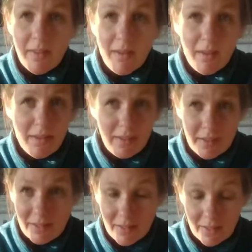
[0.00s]
then I can
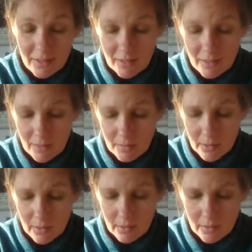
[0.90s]
just let the
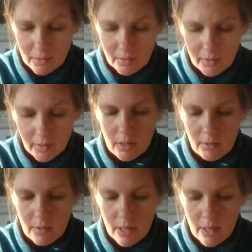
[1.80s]
seeds
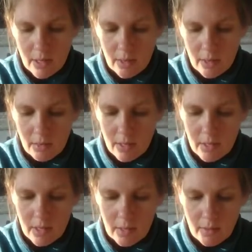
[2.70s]
fly and the wind
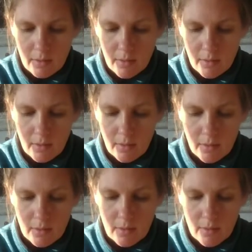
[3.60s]
take them,
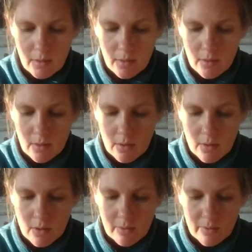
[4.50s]

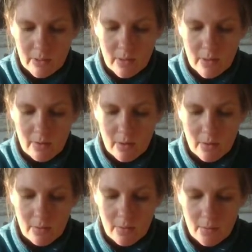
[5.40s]
because I'll have
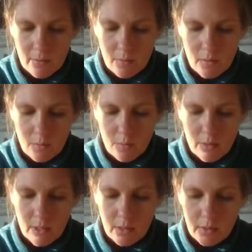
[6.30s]
enough
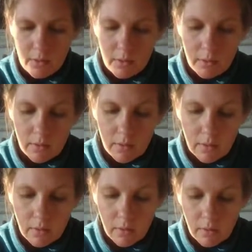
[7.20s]
plants
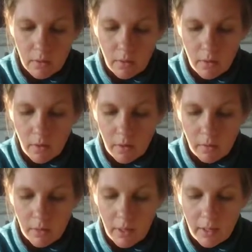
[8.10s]

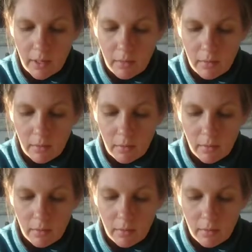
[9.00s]
already.